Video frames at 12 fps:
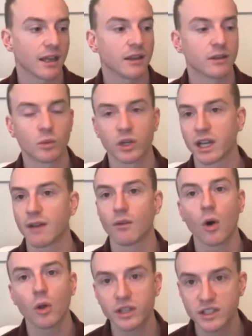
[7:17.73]
we're going to have
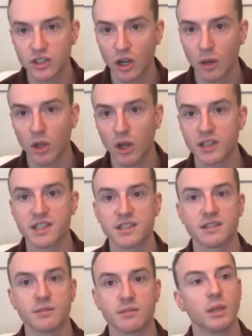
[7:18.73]
all these job losses
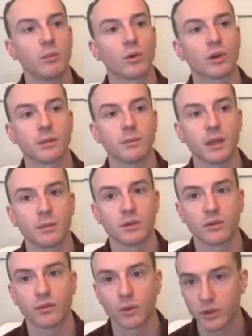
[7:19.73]
and people aren't going to be able to
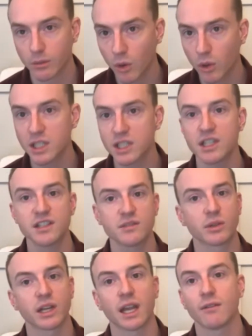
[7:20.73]
afford their mortgages and we're
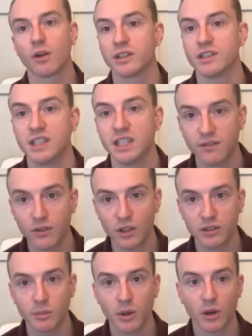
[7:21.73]
going to have all these defaults,
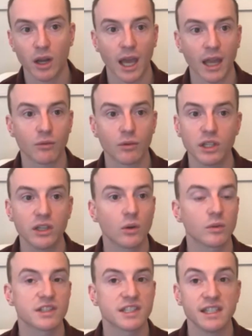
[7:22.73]
but I really
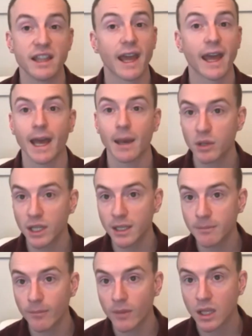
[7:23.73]
don't see that happening.
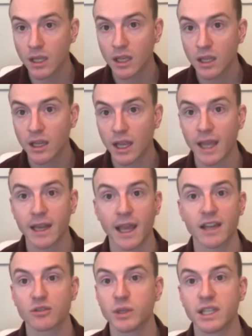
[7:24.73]
And
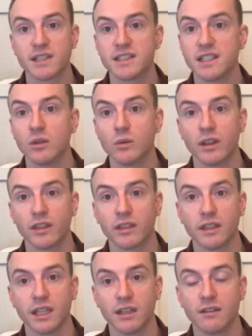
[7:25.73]
as we can see with
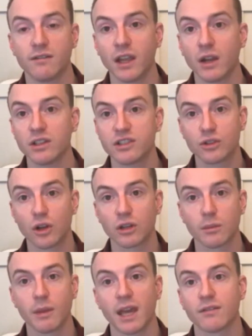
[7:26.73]
the very strong
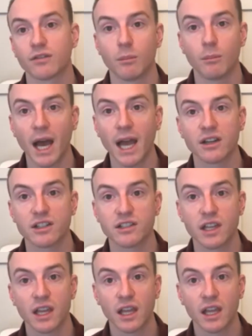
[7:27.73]
demand from buyers,